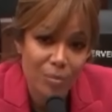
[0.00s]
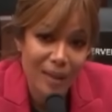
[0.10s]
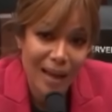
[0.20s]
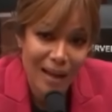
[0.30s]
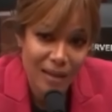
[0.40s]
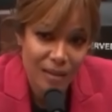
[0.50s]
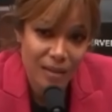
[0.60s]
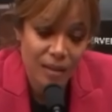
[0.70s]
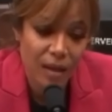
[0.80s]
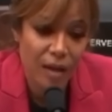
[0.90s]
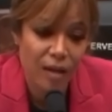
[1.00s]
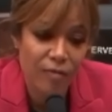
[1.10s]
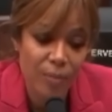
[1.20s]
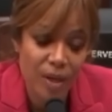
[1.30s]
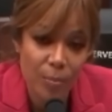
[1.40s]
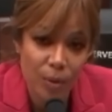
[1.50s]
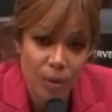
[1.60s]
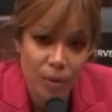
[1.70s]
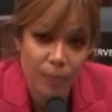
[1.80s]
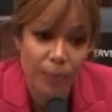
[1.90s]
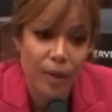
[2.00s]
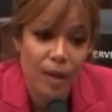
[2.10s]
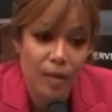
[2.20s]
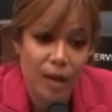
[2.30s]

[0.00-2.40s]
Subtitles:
the block of people